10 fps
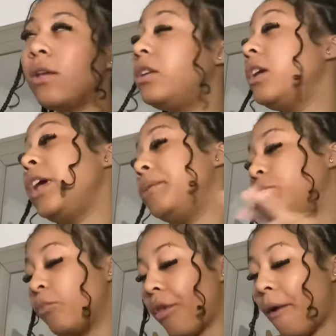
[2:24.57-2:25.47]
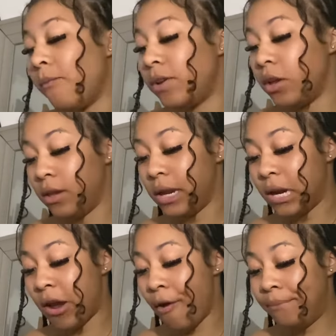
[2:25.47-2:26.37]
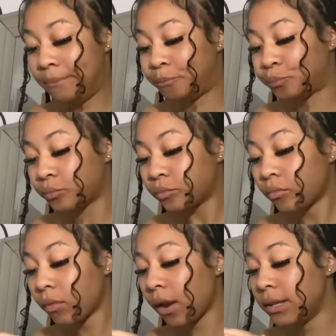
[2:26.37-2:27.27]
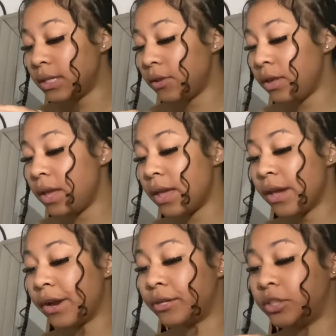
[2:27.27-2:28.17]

So yeah, I'm gonna go lay down until we get here.